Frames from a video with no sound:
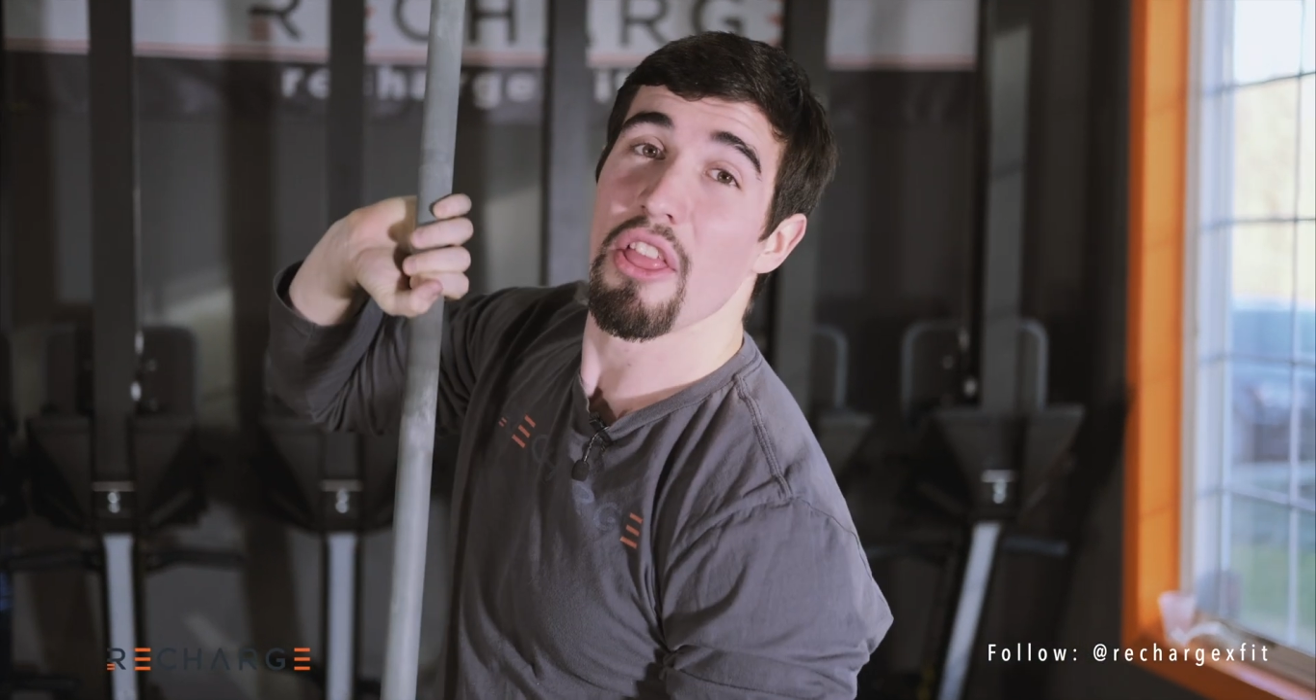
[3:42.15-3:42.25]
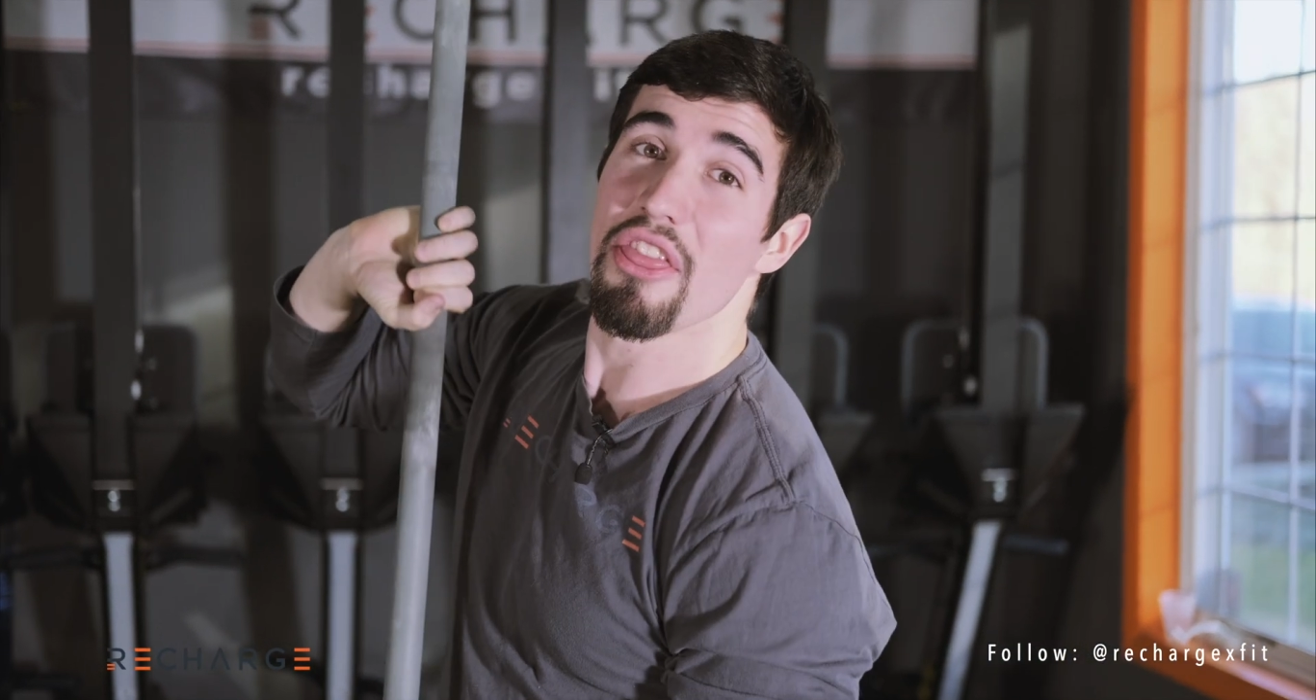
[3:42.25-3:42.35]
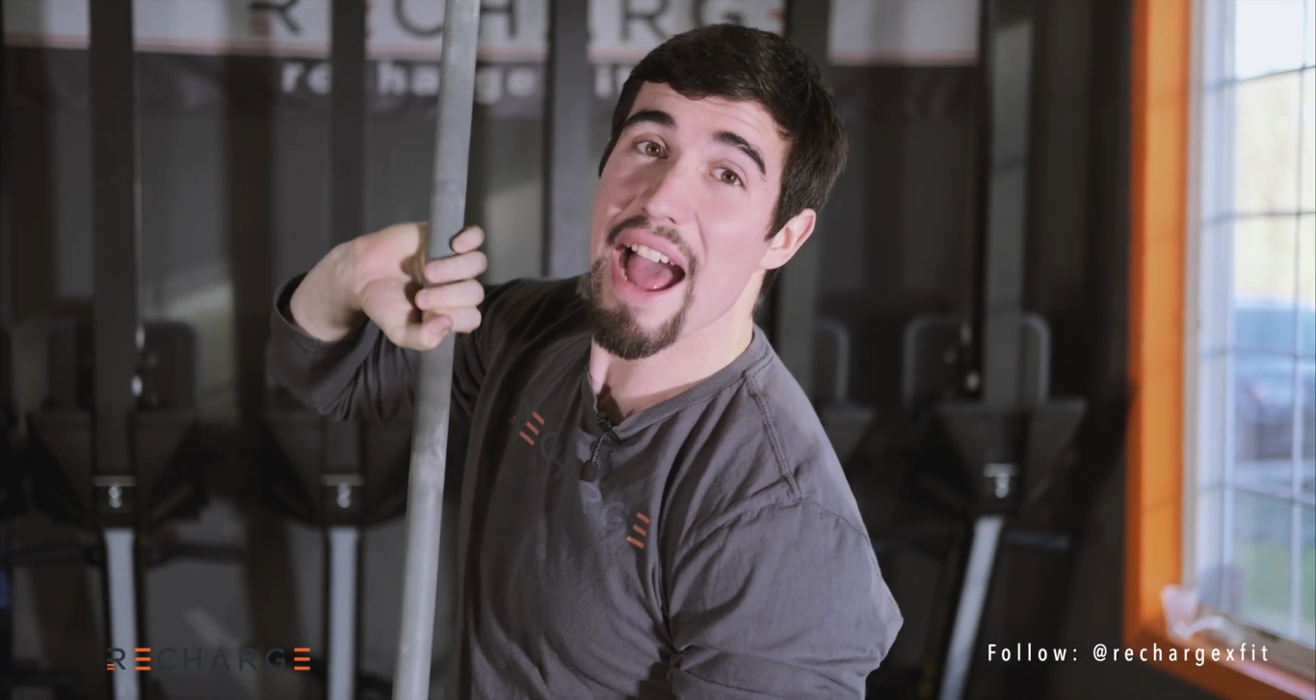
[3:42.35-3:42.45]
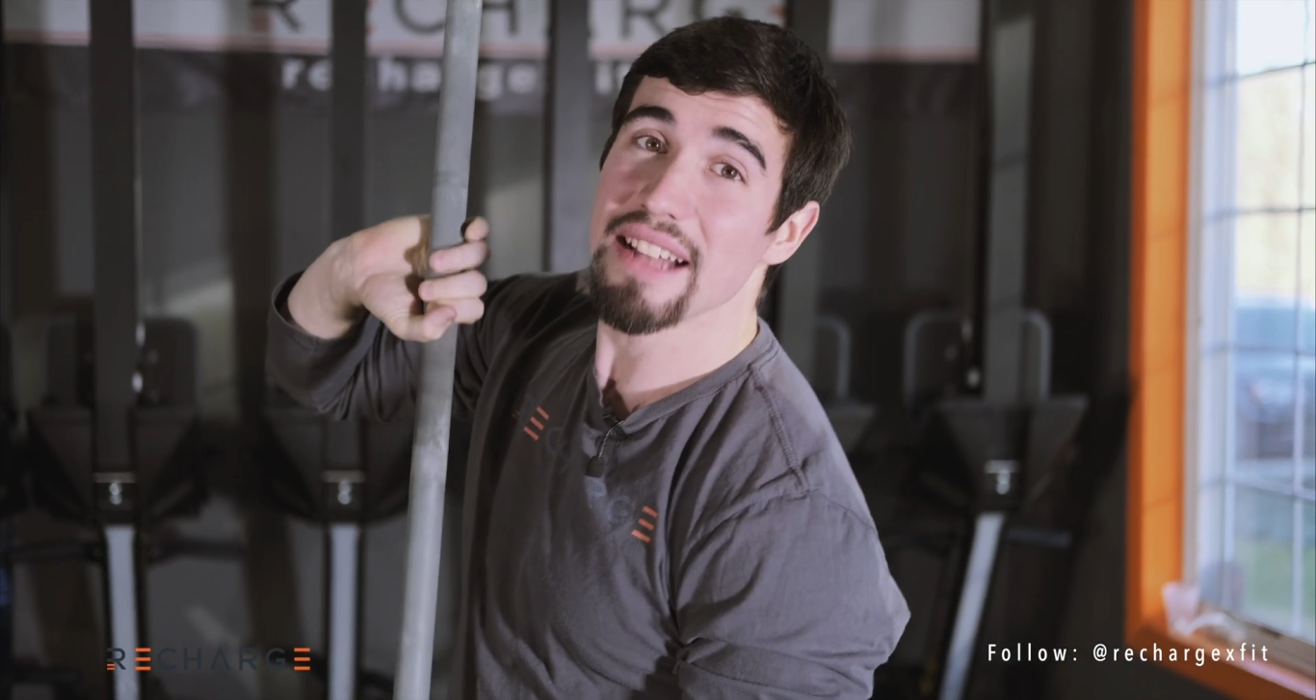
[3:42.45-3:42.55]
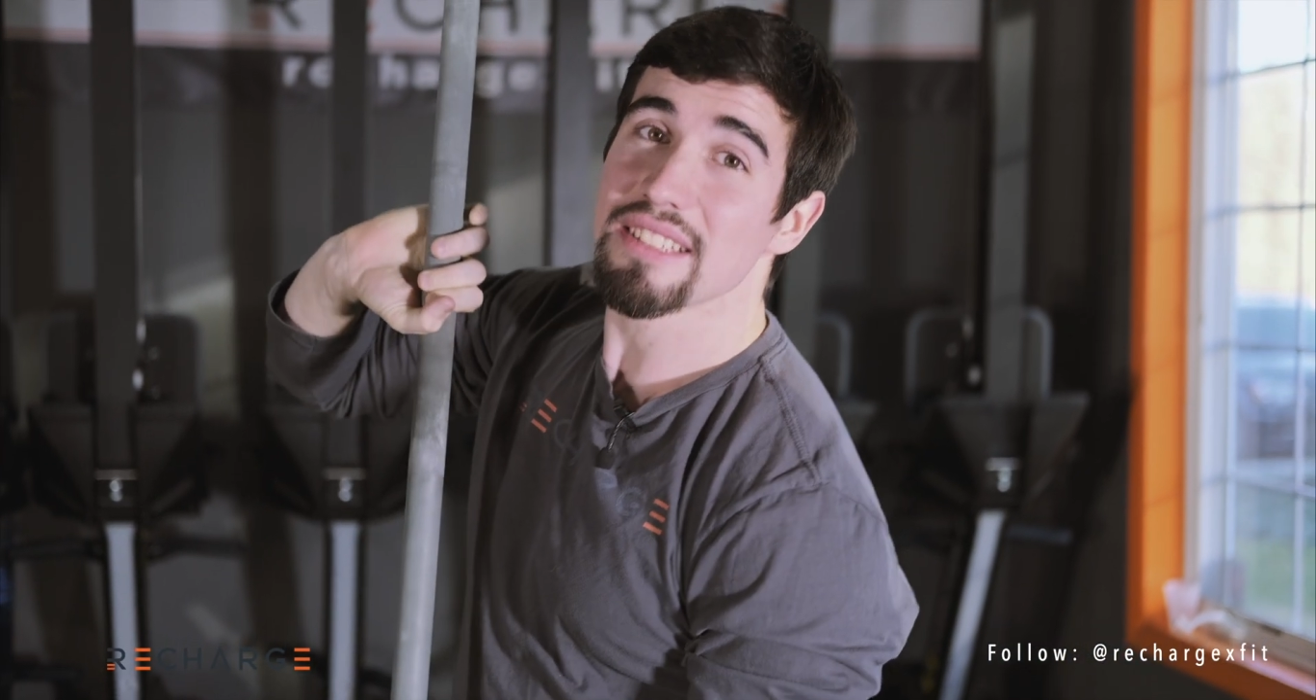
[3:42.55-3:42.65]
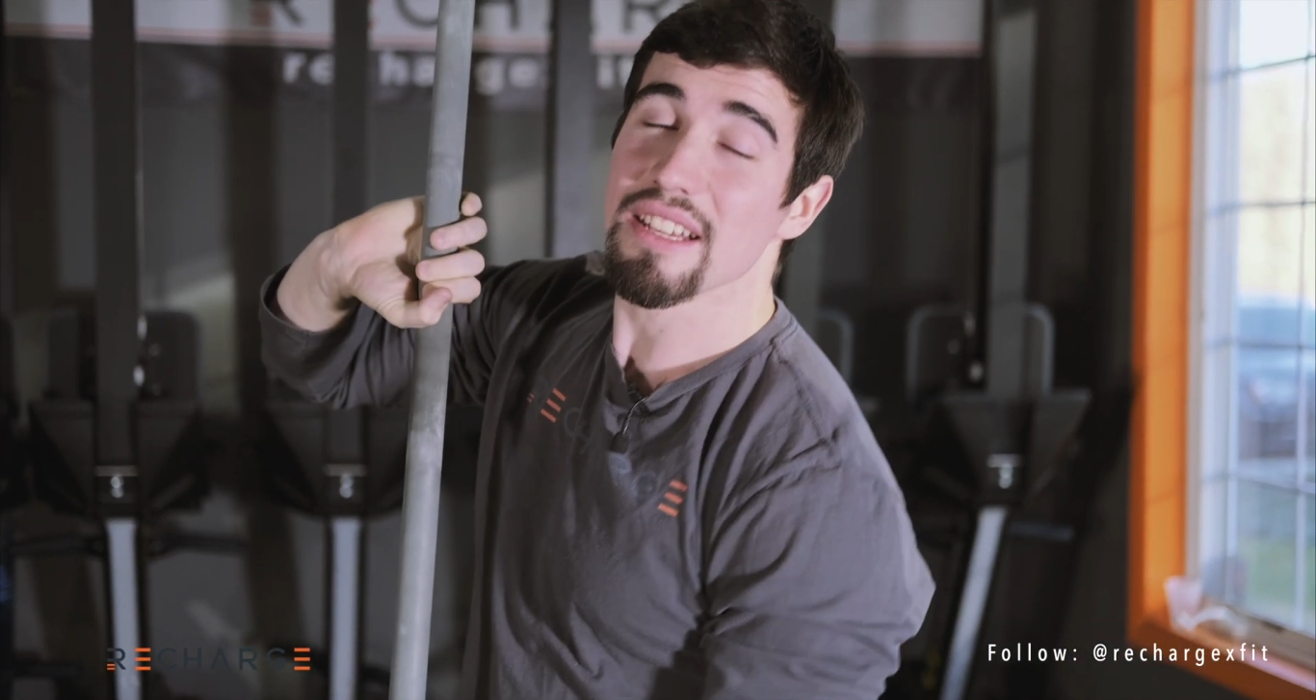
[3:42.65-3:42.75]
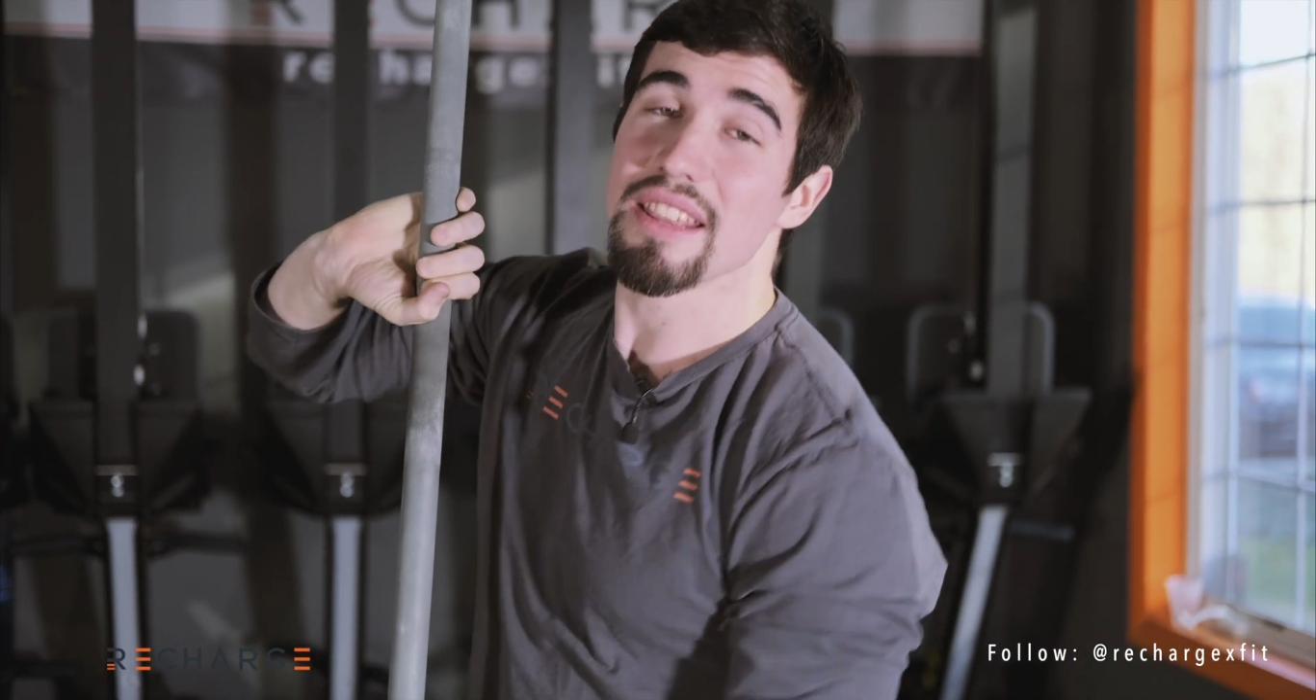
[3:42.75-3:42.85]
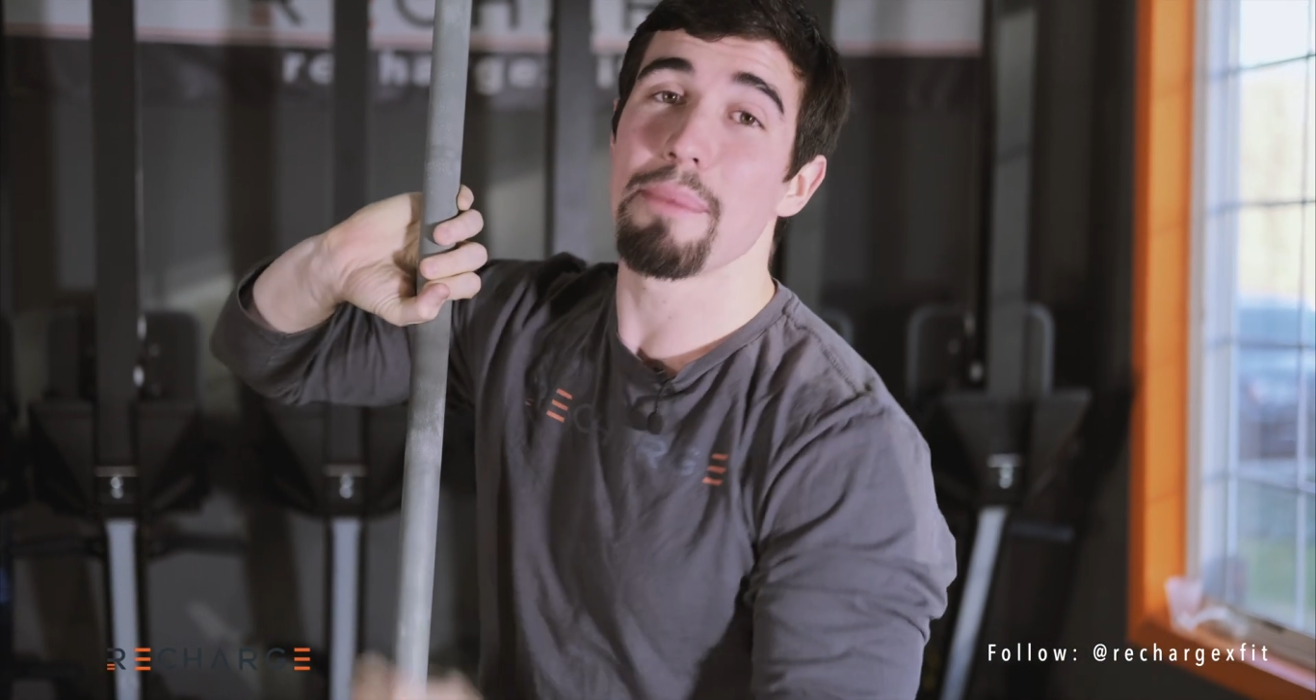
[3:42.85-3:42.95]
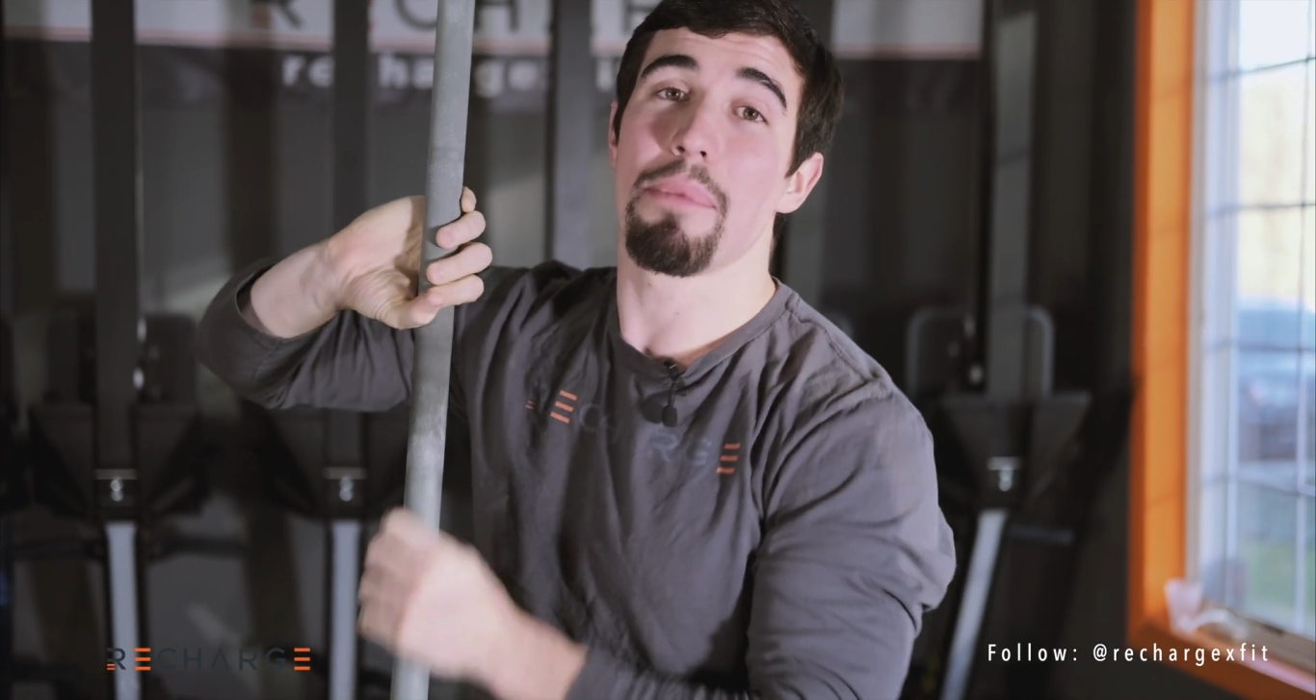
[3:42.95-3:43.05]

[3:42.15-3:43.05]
that's the